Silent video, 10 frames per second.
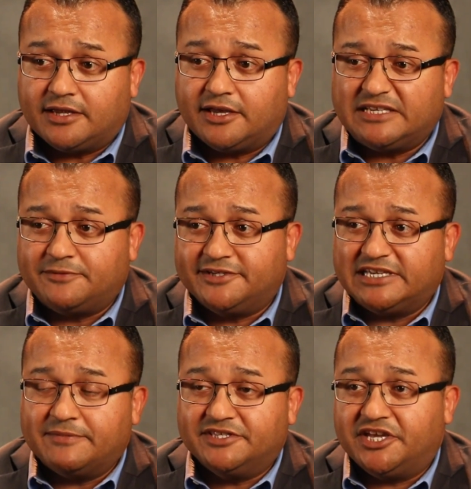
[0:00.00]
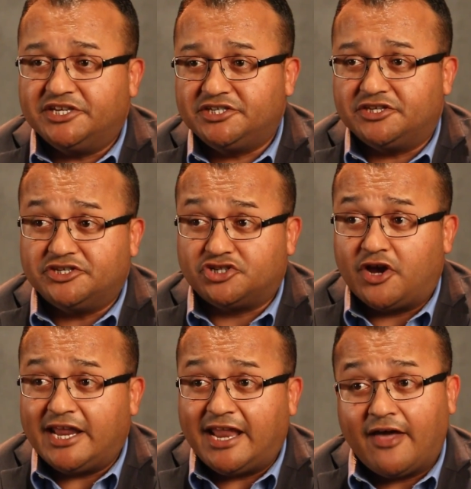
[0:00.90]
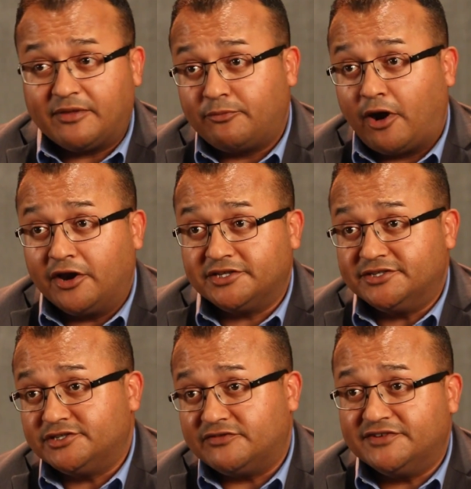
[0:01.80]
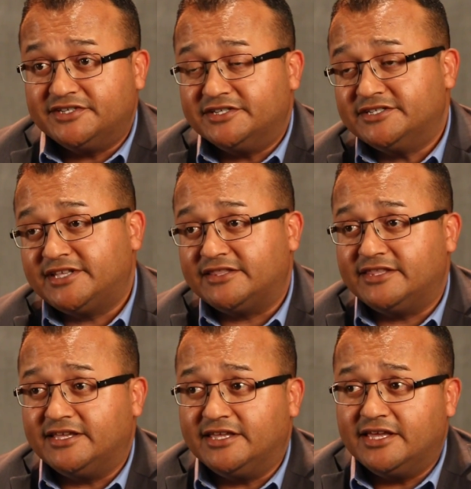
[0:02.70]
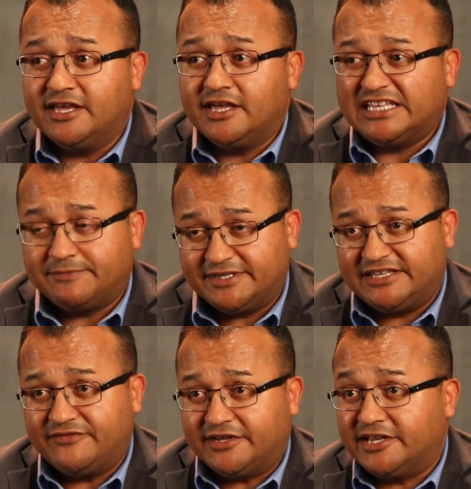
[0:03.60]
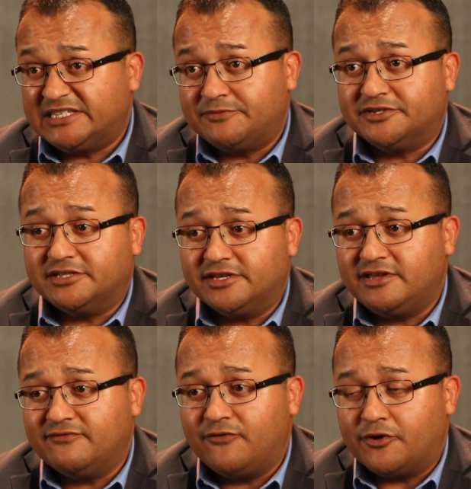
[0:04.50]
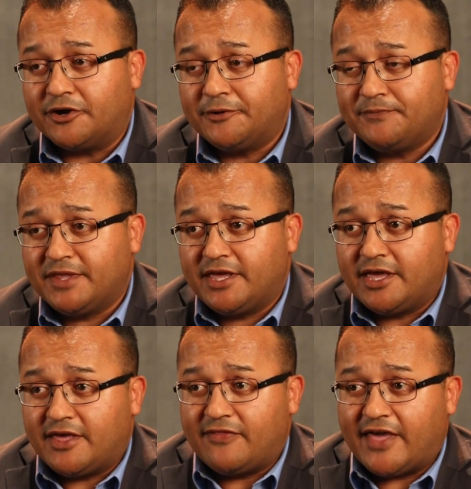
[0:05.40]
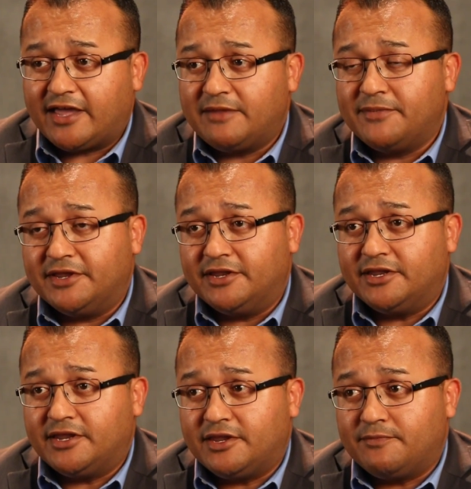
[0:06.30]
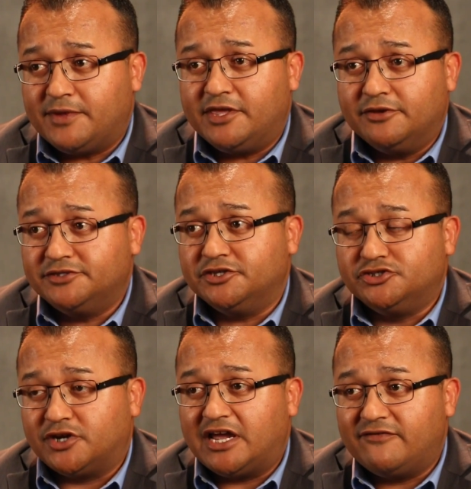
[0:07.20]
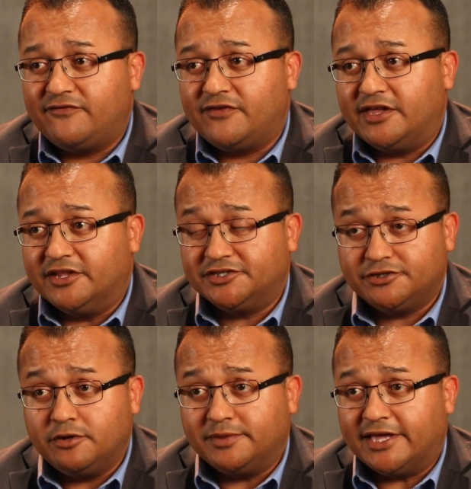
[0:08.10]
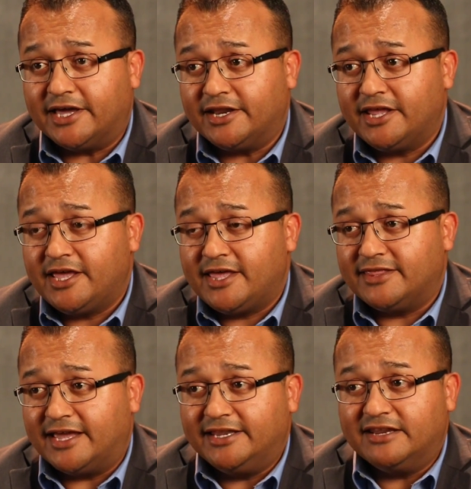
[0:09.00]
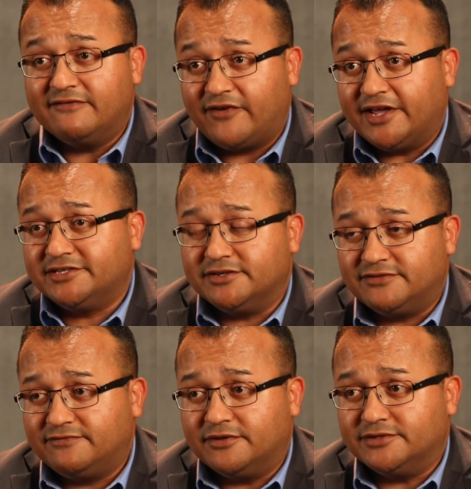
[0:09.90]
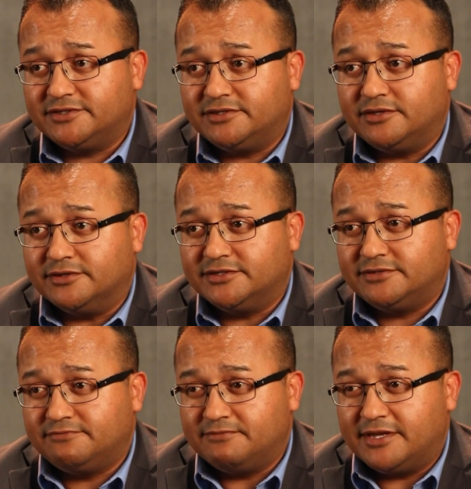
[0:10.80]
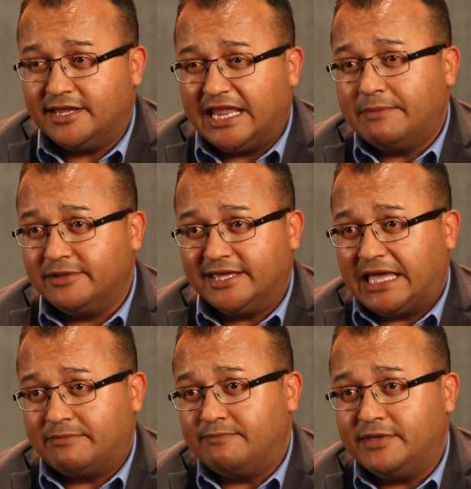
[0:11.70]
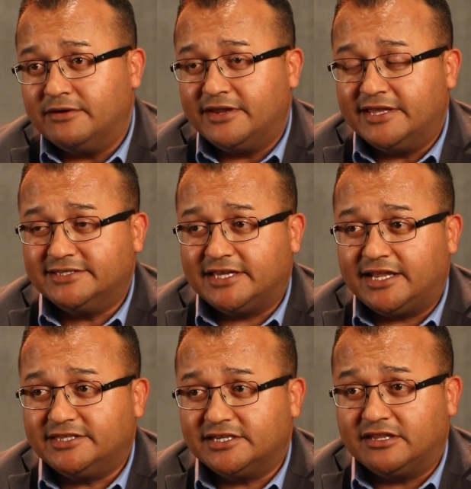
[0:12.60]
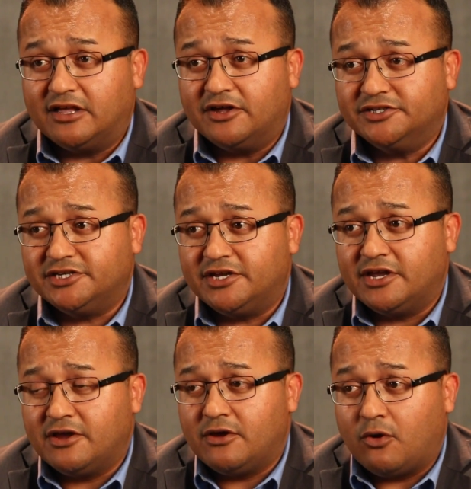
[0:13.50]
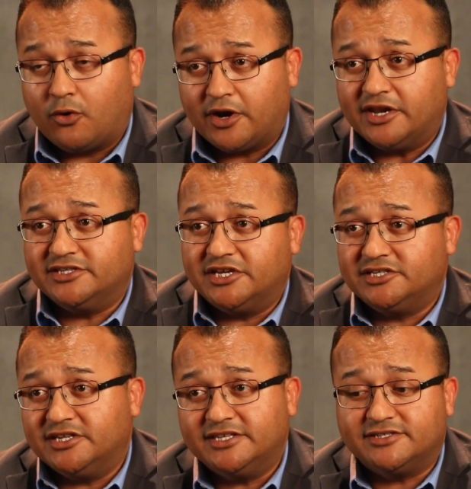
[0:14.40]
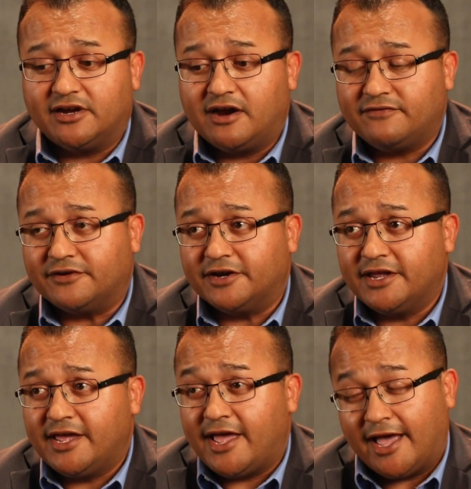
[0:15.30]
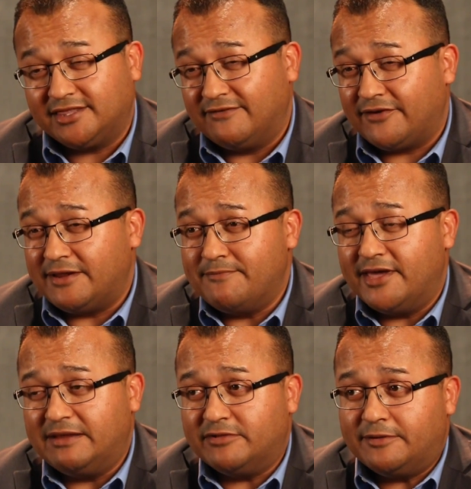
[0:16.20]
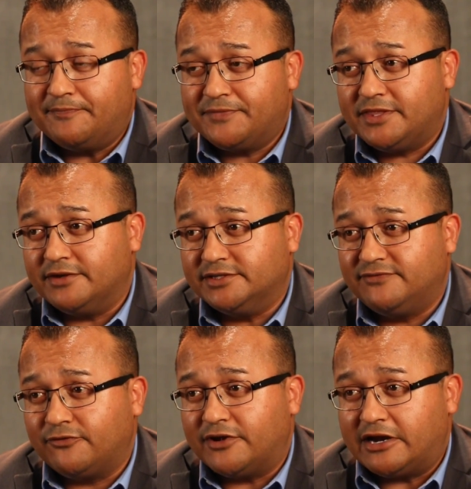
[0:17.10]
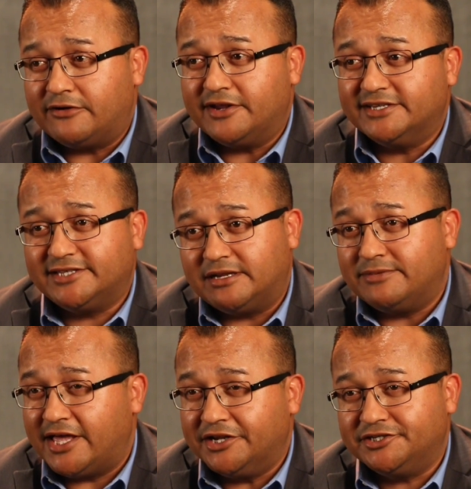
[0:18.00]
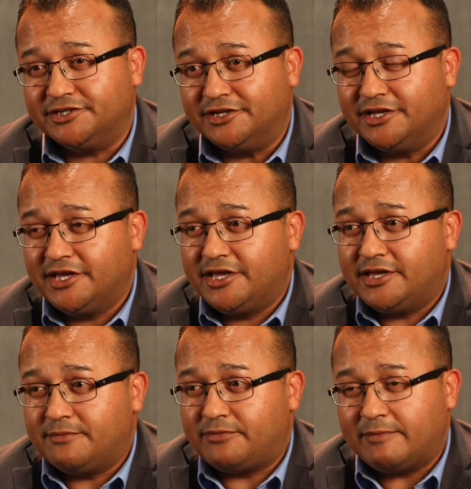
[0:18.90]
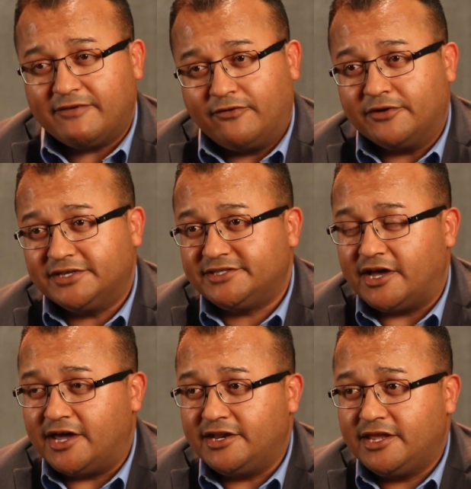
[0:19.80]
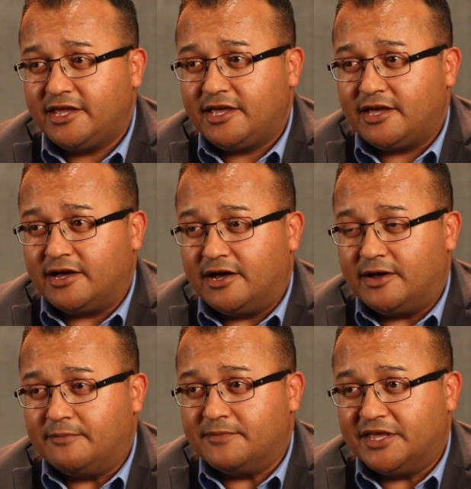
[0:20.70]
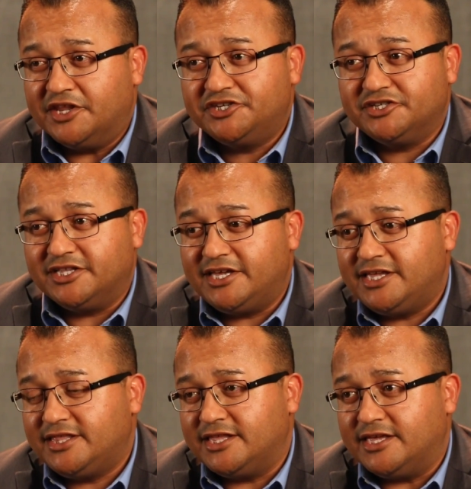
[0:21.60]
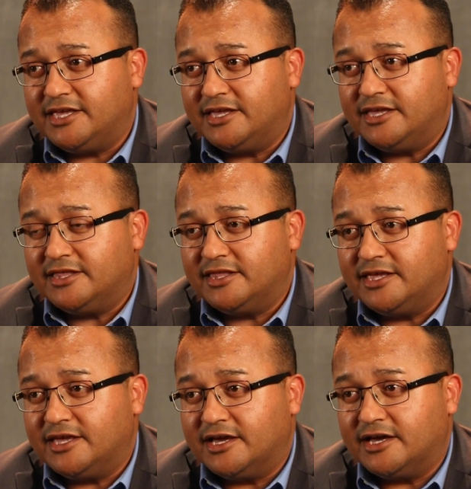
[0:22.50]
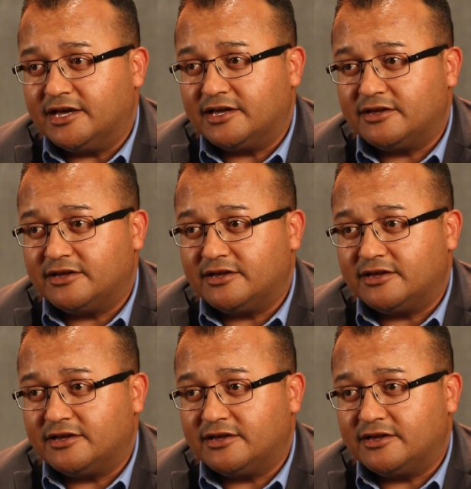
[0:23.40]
customer segmentation and drawing out the products and services that the specific customers are looking for. That can be used to drive an internal plan that identifies those enabling capabilities that a technology organization needs to offer. At the very minimum, those four areas that a plan should probably focus on initially, the